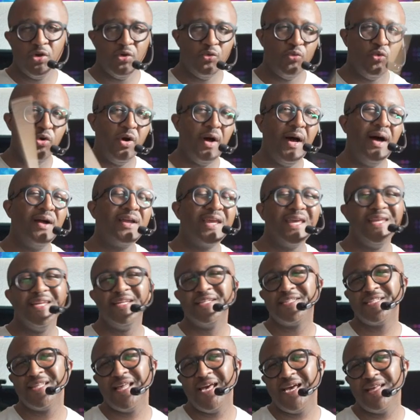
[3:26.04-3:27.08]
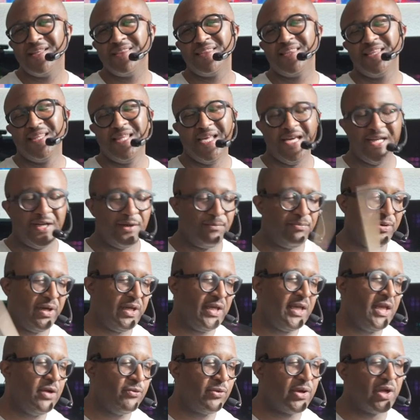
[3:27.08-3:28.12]
well, I'll get into that later. But
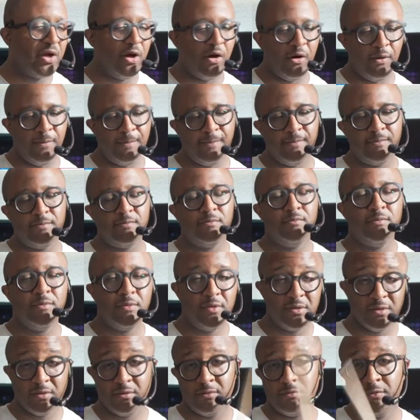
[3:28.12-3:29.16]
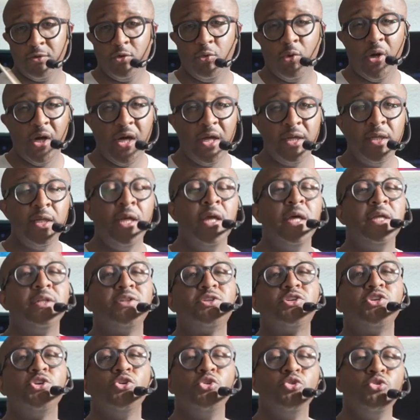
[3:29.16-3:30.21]
here we go. One,
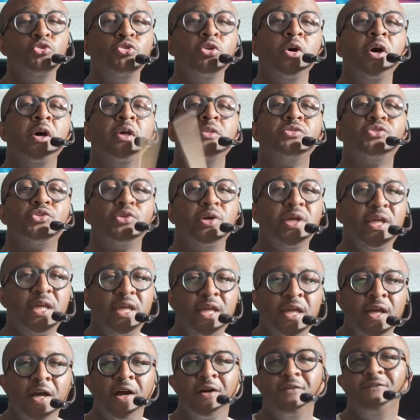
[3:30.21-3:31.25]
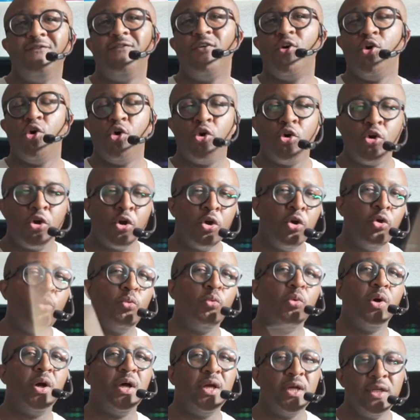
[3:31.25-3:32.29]
two, three, four.
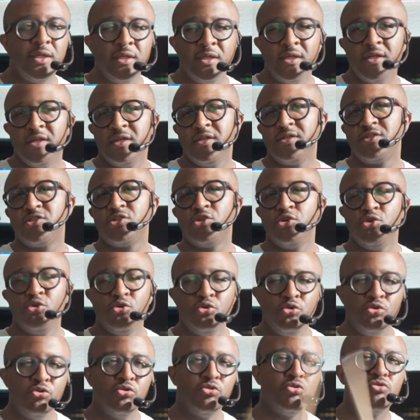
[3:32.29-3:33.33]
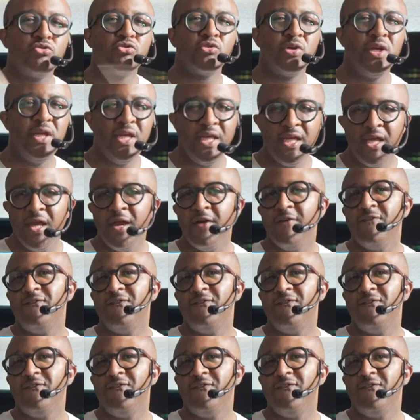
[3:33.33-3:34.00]
One, two, three,